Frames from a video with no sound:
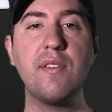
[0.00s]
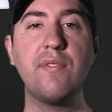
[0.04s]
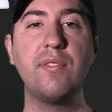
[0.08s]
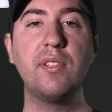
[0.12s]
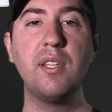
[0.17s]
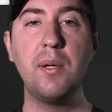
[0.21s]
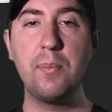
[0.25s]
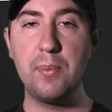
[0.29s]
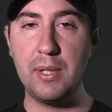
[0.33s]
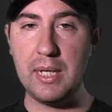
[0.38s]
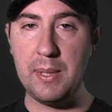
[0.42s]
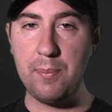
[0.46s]
of
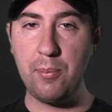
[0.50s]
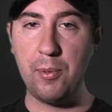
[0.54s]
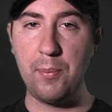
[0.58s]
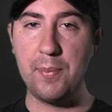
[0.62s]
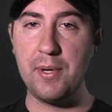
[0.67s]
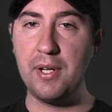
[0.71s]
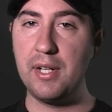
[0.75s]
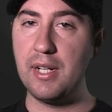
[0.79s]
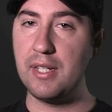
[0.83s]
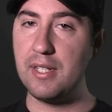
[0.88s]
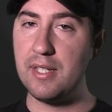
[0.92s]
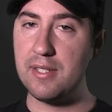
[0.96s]
Liberty
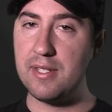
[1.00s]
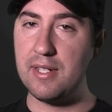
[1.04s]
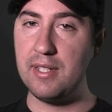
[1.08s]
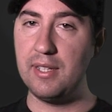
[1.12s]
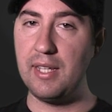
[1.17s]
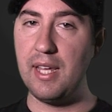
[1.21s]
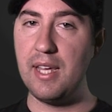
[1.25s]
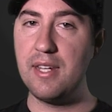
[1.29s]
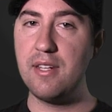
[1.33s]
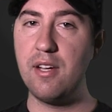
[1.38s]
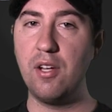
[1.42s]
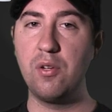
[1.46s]
premiered at
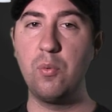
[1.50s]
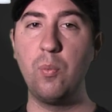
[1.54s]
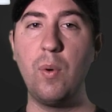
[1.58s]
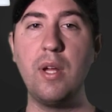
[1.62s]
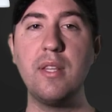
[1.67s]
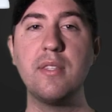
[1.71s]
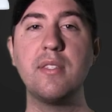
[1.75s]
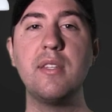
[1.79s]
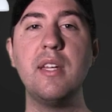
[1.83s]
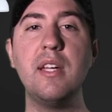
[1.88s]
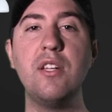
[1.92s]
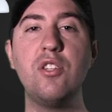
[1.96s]
Disneyland on
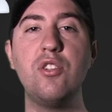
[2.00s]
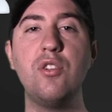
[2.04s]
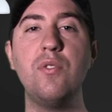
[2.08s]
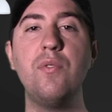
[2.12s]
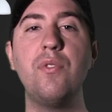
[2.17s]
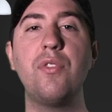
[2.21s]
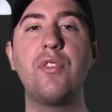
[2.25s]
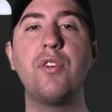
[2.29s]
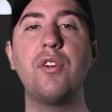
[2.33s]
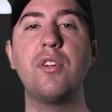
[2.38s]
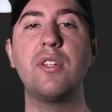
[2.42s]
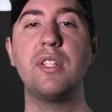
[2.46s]
Wednesday,
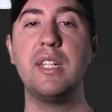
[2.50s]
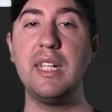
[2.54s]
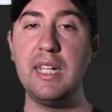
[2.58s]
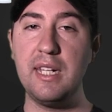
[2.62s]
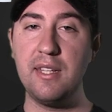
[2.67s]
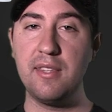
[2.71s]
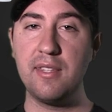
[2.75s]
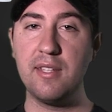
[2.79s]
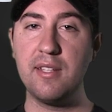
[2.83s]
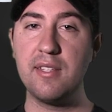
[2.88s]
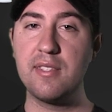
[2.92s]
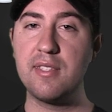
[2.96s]
June
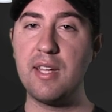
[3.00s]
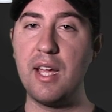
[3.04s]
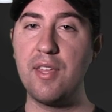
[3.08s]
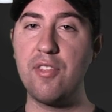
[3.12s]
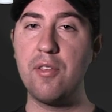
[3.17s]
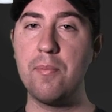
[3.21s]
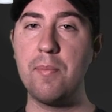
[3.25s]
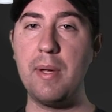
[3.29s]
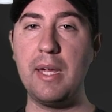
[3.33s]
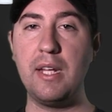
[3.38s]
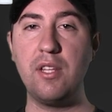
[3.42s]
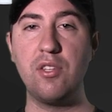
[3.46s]
13th inside
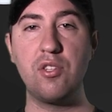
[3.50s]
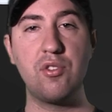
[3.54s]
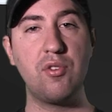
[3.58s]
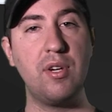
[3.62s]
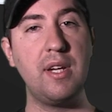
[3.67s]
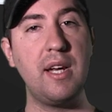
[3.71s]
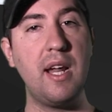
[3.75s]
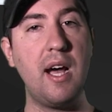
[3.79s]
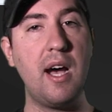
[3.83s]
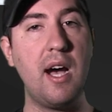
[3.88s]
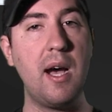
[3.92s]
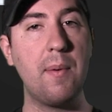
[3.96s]
the Main
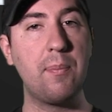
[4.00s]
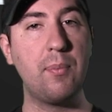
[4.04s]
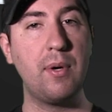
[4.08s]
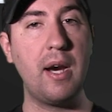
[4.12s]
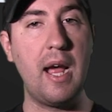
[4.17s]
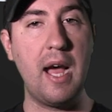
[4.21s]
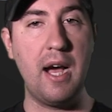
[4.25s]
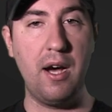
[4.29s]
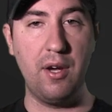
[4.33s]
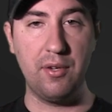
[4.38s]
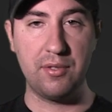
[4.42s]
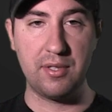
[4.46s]
Street
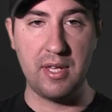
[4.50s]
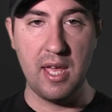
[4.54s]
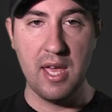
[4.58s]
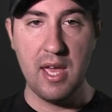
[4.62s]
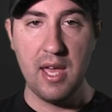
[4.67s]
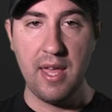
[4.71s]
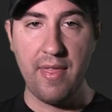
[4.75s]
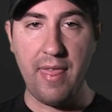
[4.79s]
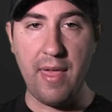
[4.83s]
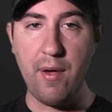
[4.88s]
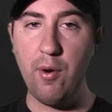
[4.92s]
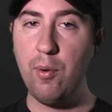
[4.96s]
Opera House.
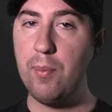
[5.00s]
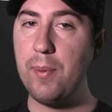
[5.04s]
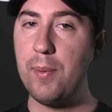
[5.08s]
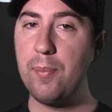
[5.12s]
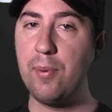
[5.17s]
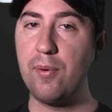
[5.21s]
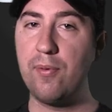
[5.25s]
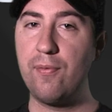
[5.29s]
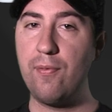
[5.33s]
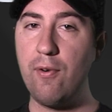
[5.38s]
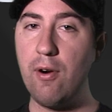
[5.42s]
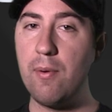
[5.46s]
They will be
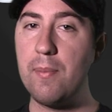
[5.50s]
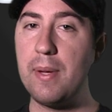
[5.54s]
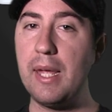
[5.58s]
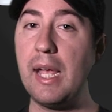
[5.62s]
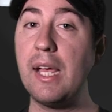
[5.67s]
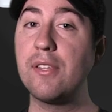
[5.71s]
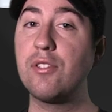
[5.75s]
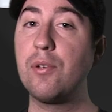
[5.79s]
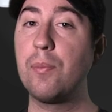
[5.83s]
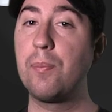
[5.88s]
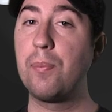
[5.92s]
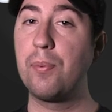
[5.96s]
performing
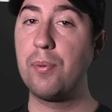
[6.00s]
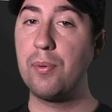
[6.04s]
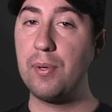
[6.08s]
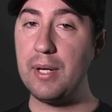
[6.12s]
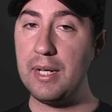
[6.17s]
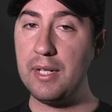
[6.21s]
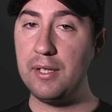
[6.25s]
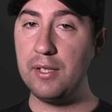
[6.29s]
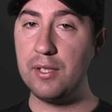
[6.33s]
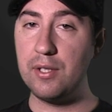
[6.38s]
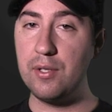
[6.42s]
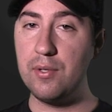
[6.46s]
as a
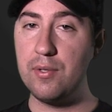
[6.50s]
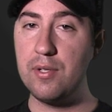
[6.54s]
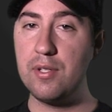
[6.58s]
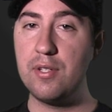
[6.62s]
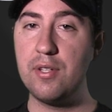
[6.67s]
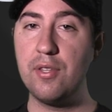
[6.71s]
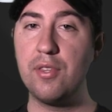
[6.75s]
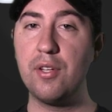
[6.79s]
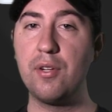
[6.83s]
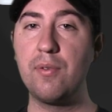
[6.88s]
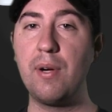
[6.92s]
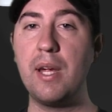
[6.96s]
prelude
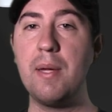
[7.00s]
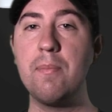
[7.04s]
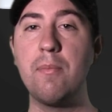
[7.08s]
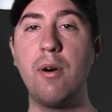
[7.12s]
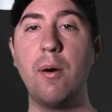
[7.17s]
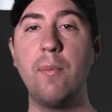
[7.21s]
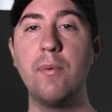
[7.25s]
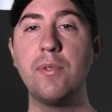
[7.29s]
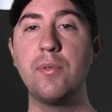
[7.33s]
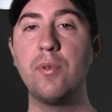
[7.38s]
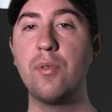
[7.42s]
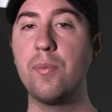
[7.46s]
to the Great
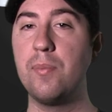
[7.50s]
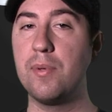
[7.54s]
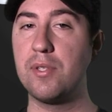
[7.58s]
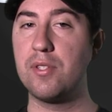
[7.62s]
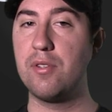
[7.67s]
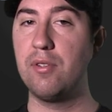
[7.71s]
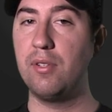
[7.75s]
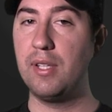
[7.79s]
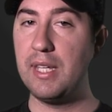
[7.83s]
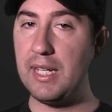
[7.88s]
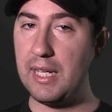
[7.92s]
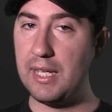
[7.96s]
Moments with
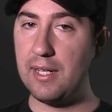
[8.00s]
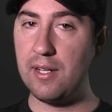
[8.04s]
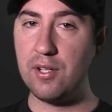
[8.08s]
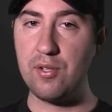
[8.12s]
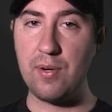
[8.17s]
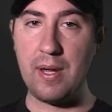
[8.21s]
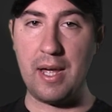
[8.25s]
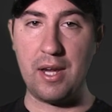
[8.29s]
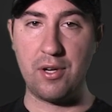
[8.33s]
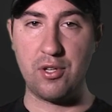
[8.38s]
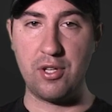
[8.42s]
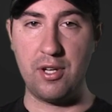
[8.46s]
Mr. Lincoln
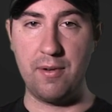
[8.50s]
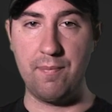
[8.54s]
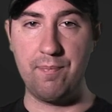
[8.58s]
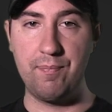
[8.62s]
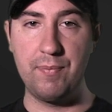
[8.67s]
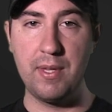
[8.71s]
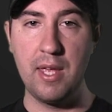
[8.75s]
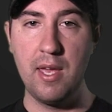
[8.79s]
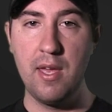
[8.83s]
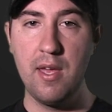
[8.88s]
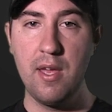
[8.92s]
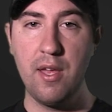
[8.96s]
attraction.
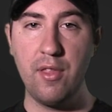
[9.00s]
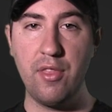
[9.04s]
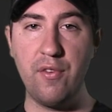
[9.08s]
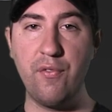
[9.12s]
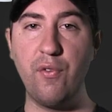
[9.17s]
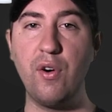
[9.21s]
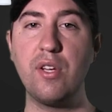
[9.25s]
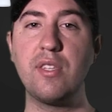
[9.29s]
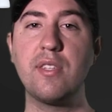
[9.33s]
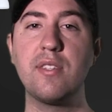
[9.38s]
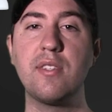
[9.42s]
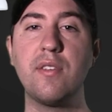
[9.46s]
The
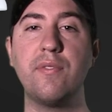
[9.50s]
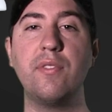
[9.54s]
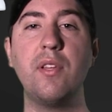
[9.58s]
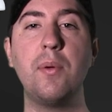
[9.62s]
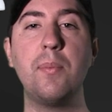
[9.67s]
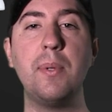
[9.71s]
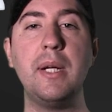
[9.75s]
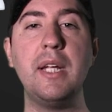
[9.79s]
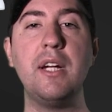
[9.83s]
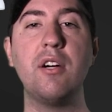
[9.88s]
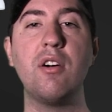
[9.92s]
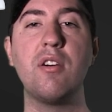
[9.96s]
Voices of
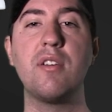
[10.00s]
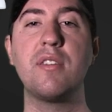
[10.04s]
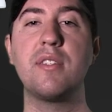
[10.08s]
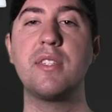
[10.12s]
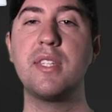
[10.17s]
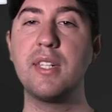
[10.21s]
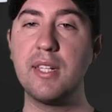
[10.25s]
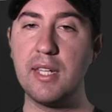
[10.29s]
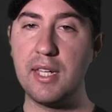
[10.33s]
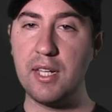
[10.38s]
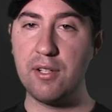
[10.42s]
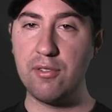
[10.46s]
Liberty are a
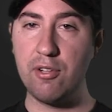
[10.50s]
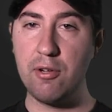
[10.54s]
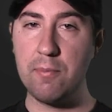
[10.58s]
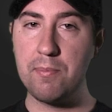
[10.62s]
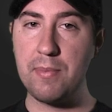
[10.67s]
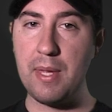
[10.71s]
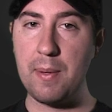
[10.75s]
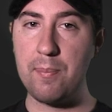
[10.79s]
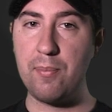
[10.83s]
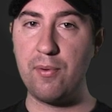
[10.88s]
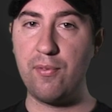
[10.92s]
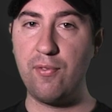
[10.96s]
singing
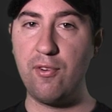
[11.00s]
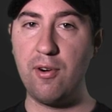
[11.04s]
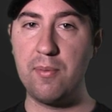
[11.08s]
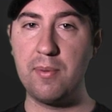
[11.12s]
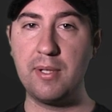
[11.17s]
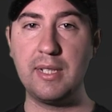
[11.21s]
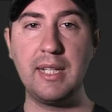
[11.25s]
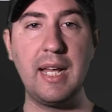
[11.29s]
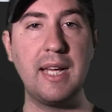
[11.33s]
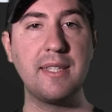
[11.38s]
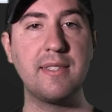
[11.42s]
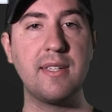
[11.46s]
group that perform
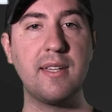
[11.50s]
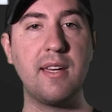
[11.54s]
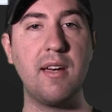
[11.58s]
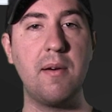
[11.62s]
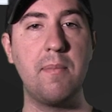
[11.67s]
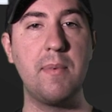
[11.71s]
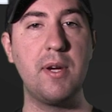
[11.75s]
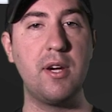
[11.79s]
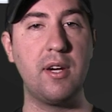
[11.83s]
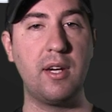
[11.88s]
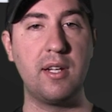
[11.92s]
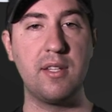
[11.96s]
classic
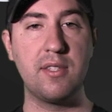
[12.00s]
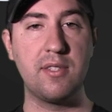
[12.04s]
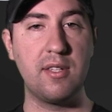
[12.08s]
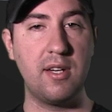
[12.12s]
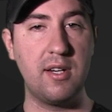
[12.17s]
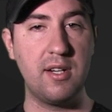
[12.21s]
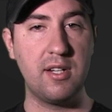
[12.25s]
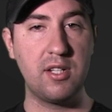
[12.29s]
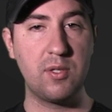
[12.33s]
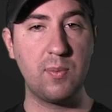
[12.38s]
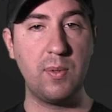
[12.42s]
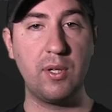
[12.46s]
American
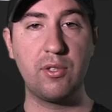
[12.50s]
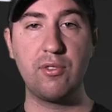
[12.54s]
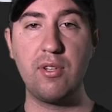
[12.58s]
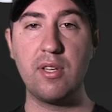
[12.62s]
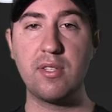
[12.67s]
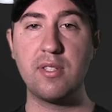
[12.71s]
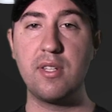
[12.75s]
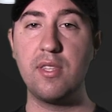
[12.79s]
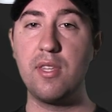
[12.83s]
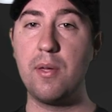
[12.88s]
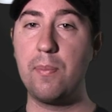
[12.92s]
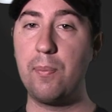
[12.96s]
songs while
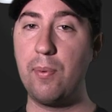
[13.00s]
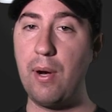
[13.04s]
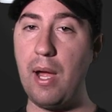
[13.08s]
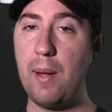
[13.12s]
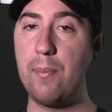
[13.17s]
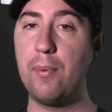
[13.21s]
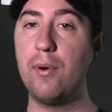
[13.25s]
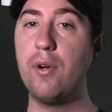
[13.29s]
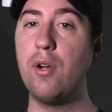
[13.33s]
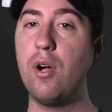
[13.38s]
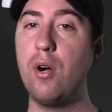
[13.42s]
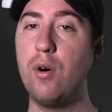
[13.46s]
dressed in the
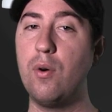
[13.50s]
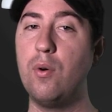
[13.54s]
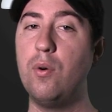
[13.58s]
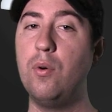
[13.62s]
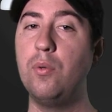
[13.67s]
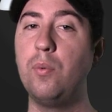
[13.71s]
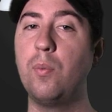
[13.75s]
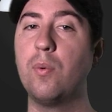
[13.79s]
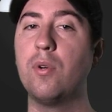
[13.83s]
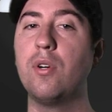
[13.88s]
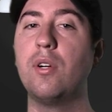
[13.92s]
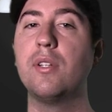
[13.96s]
proper
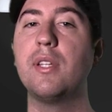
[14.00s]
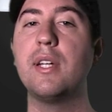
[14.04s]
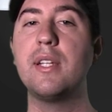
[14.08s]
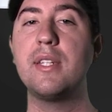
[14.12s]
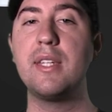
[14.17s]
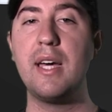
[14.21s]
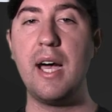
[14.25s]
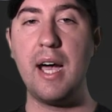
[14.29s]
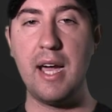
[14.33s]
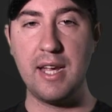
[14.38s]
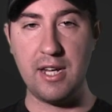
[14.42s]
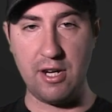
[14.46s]
Old World
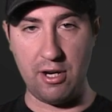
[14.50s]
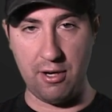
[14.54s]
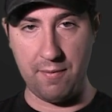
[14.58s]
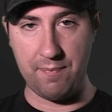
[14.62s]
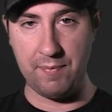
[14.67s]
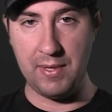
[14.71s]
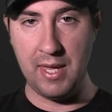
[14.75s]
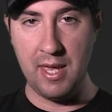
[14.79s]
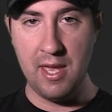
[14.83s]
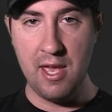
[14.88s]
attire.